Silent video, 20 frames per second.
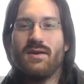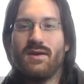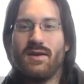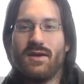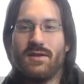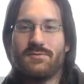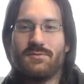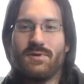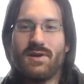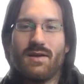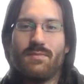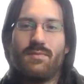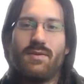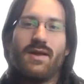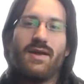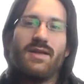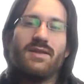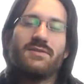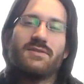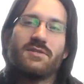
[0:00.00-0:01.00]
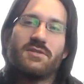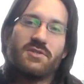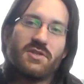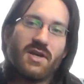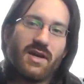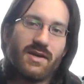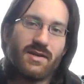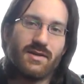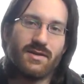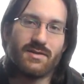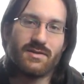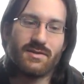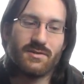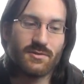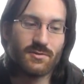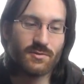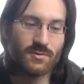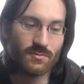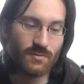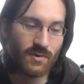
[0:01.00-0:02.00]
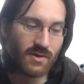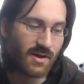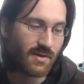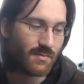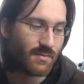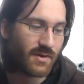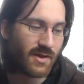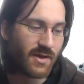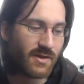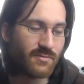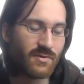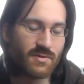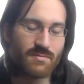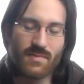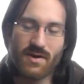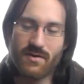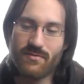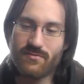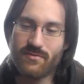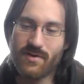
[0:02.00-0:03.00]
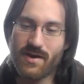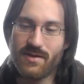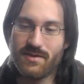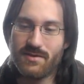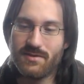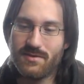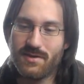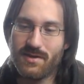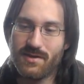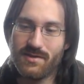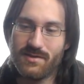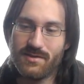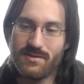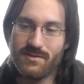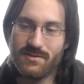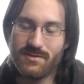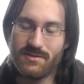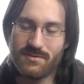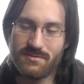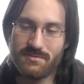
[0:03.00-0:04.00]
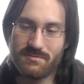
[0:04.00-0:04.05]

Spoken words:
It's what I played as a child, it's what I played with my friends, and,